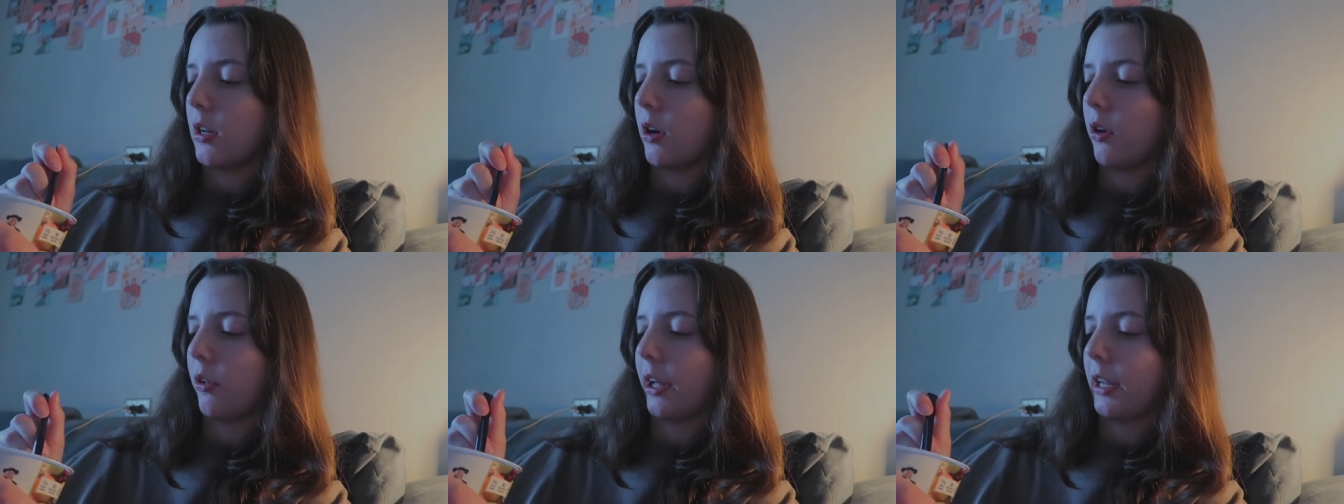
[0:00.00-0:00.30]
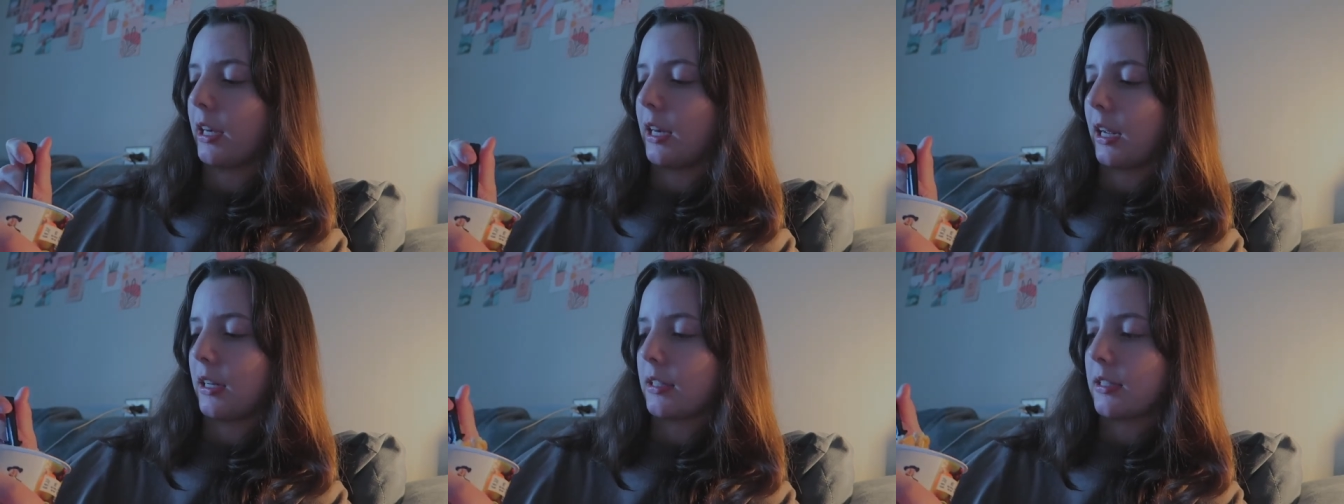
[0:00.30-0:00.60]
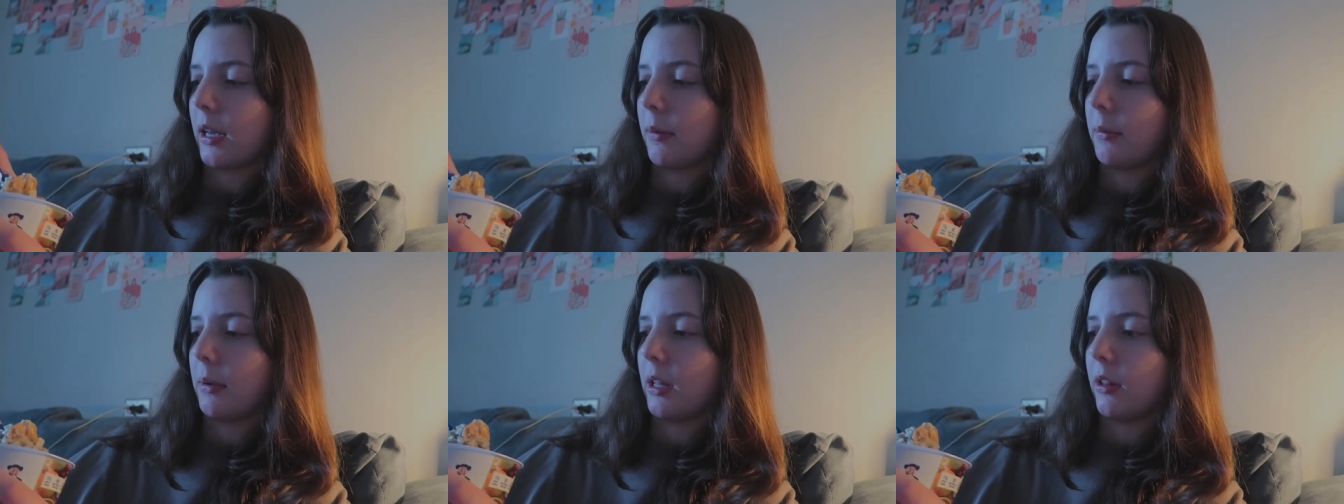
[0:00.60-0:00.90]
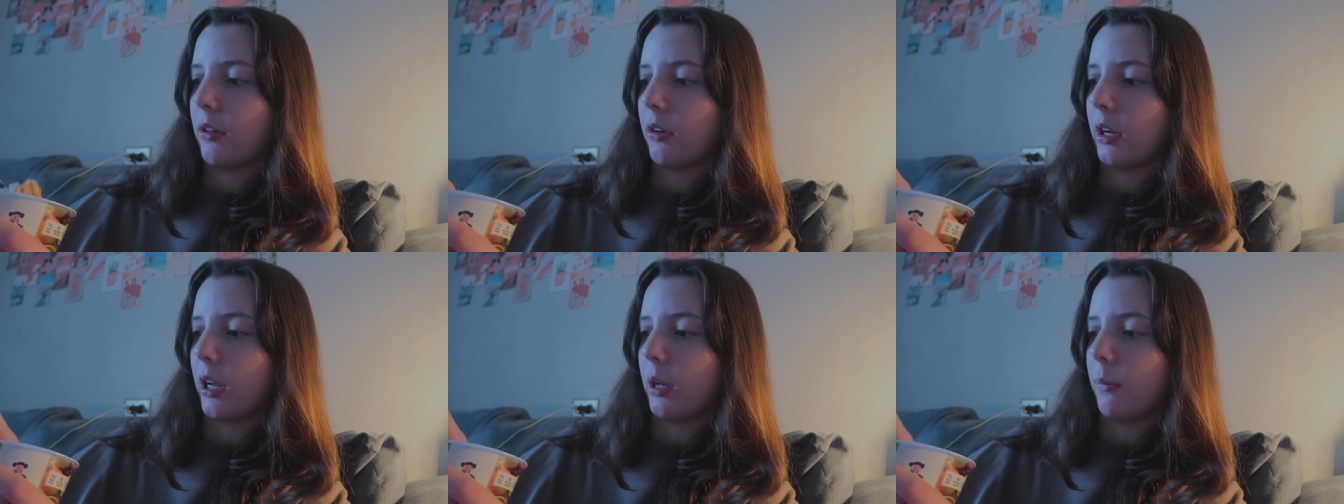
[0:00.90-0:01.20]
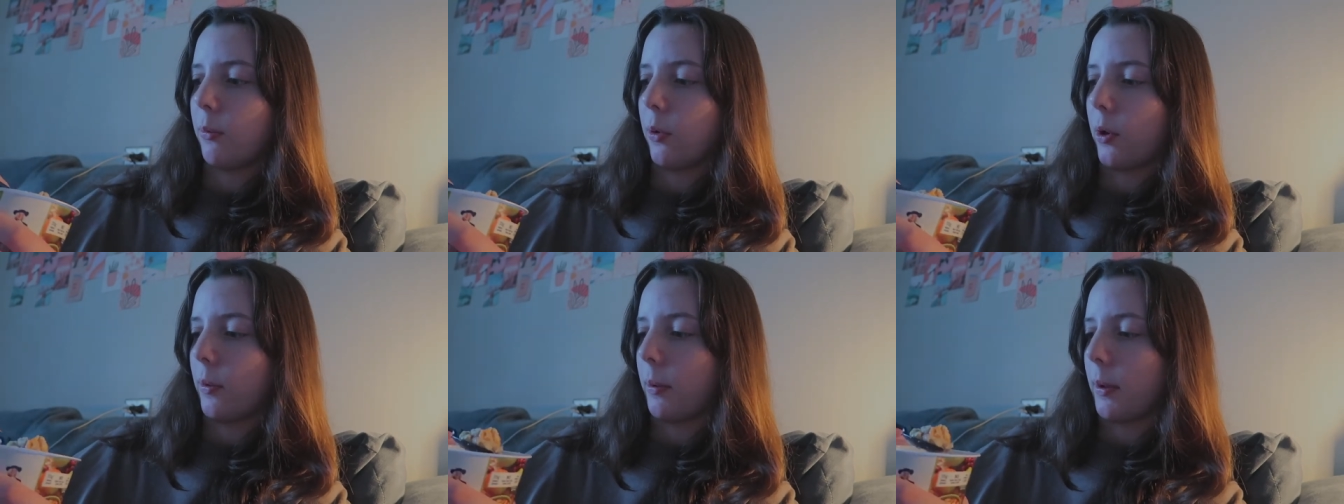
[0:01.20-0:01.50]
know like next time either
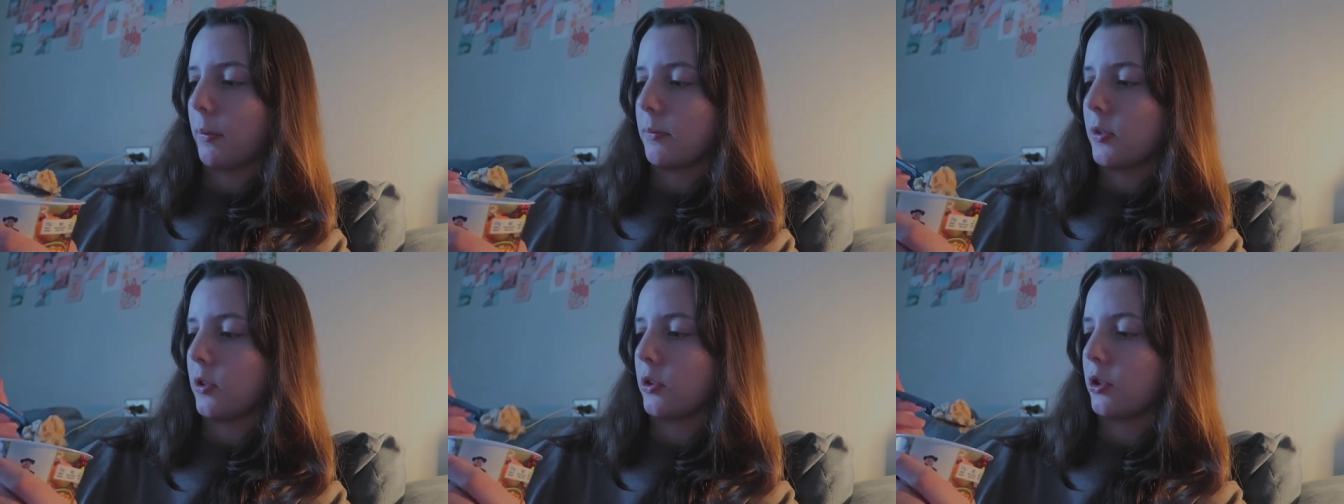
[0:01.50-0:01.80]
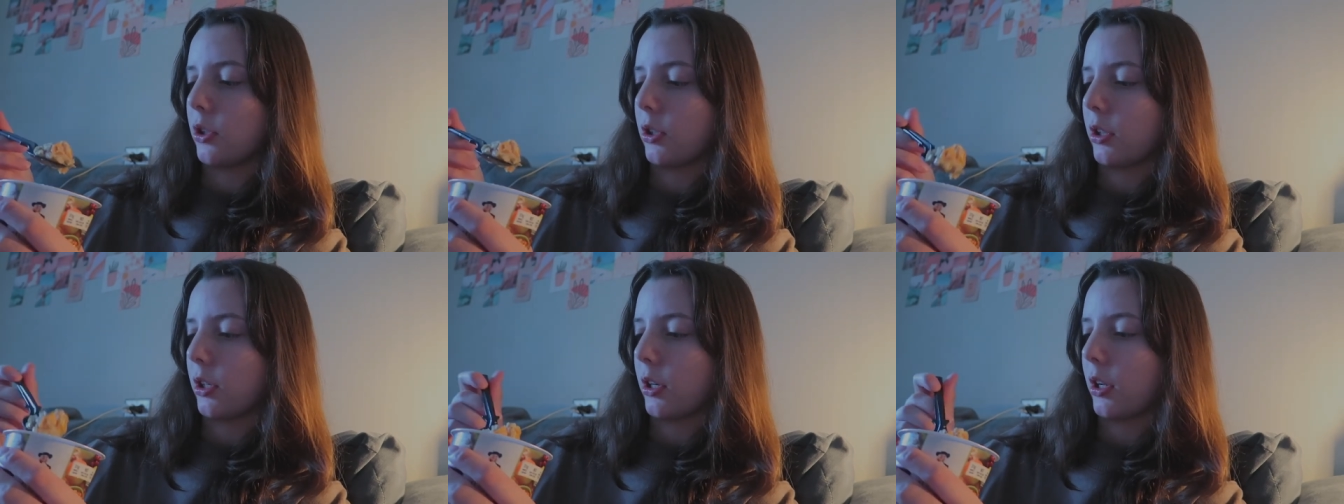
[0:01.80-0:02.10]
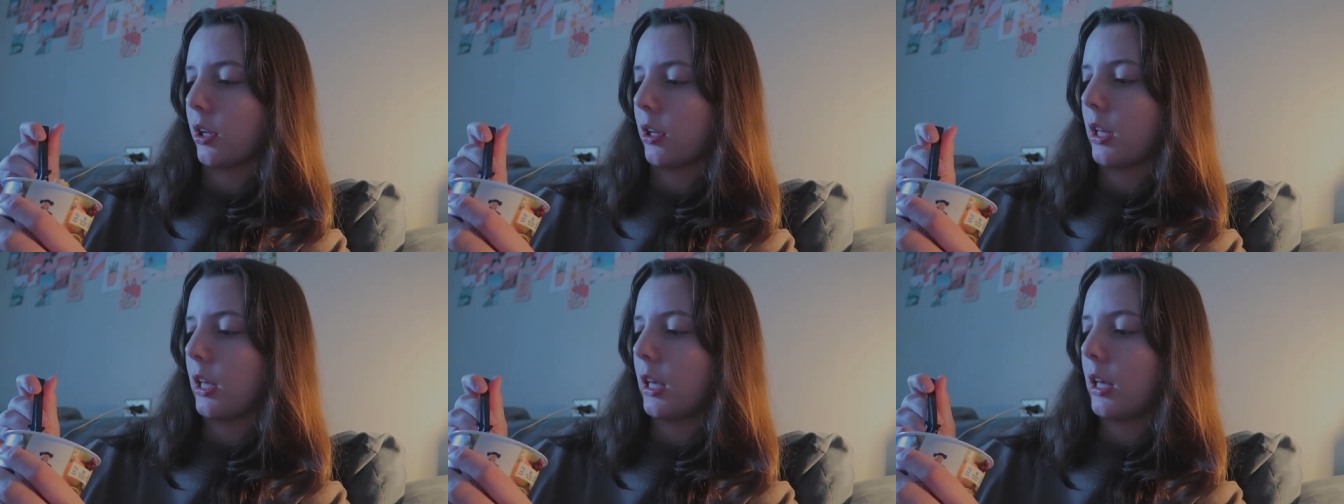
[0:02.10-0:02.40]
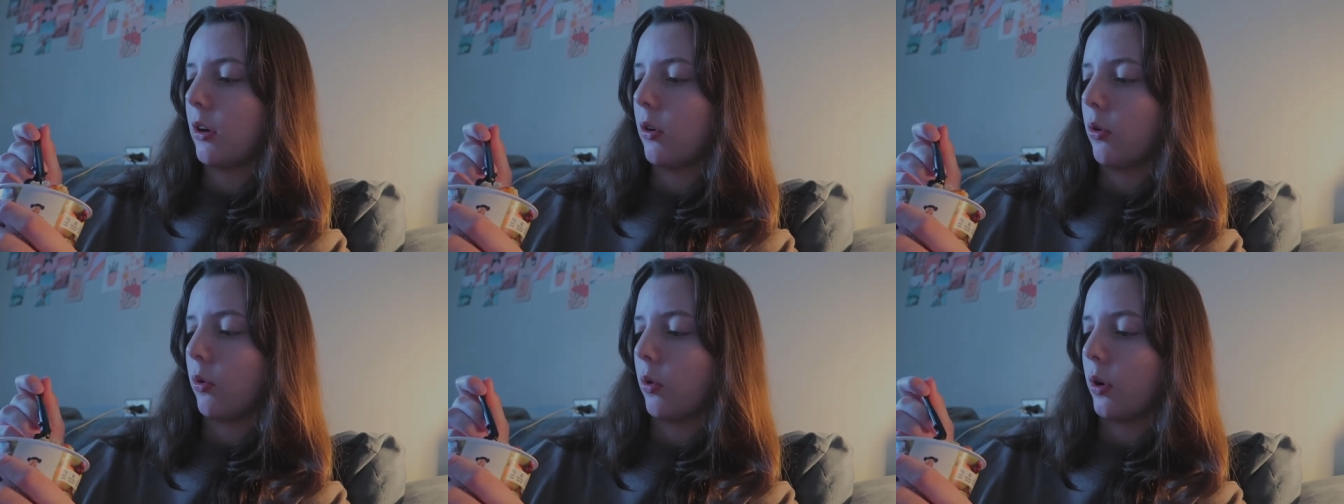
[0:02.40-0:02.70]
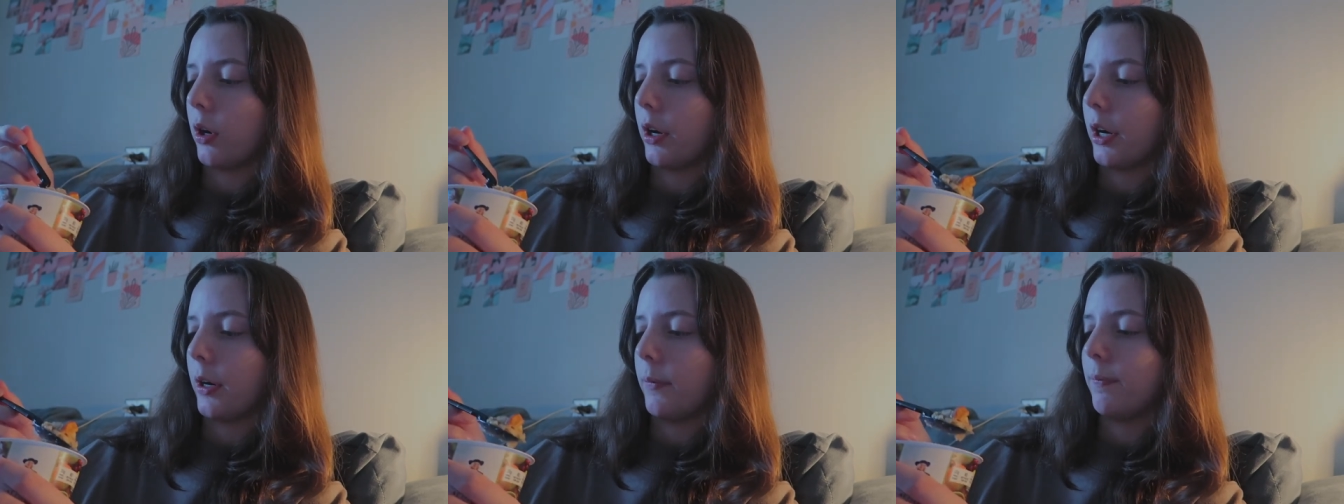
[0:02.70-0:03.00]
get more pumps of sugar cookie
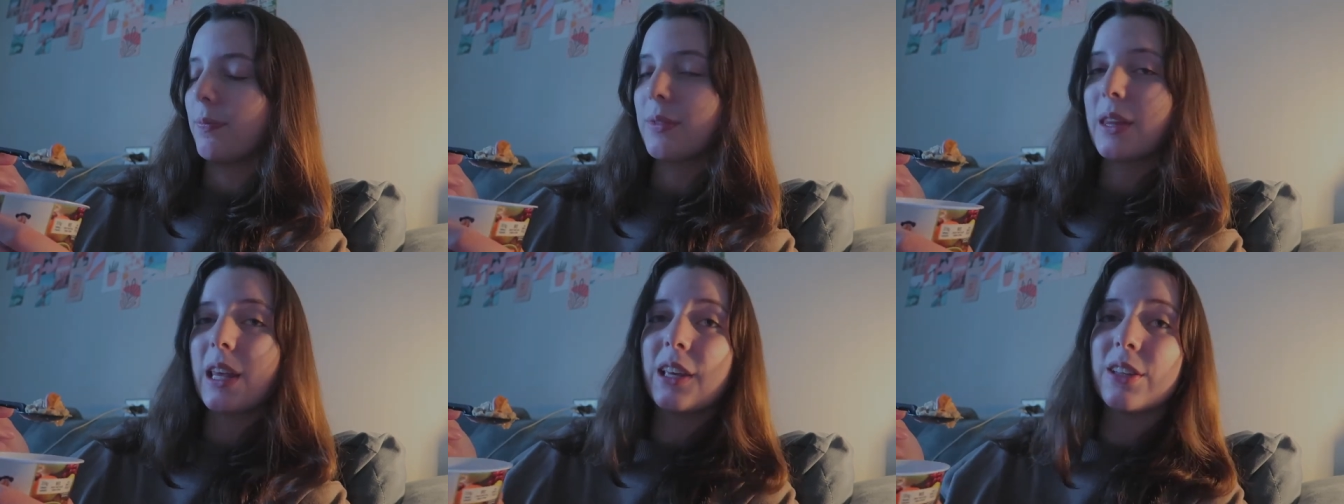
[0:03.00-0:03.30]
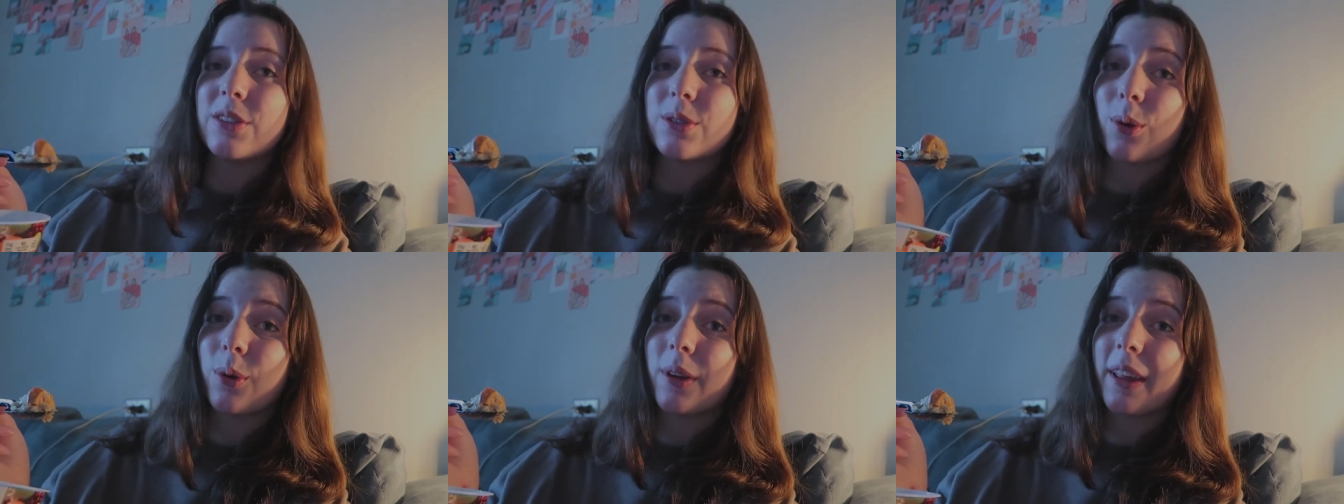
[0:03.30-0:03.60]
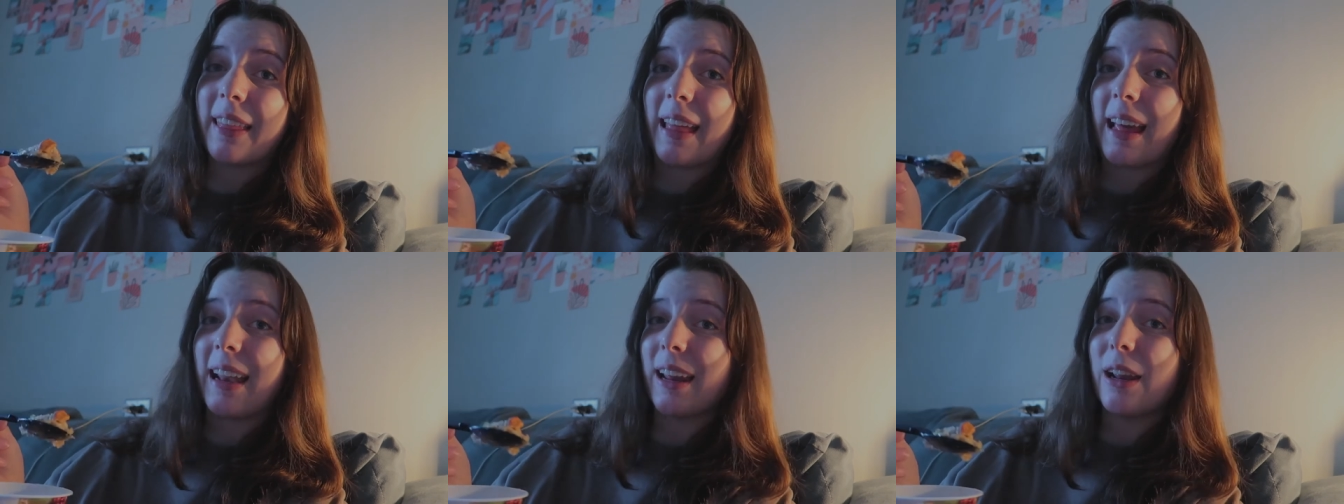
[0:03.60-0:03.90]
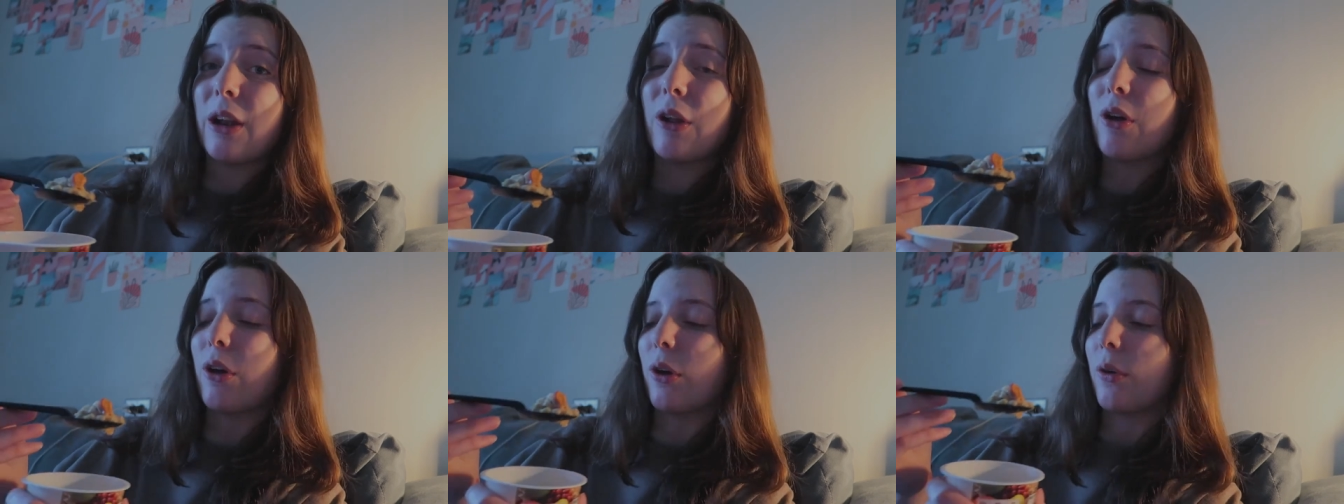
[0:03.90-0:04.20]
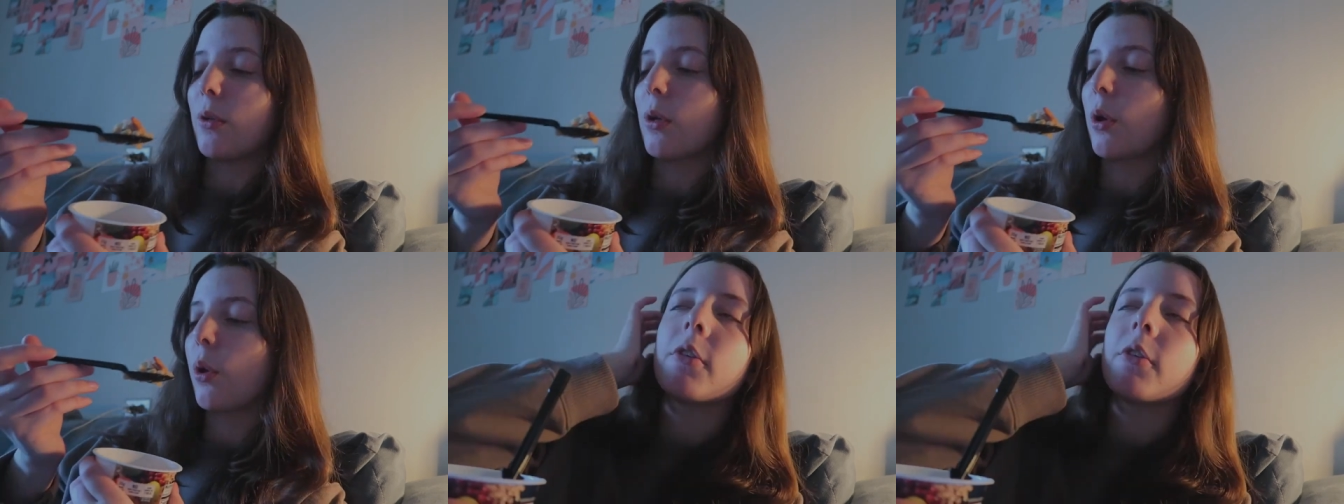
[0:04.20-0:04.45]
or don't get that at all.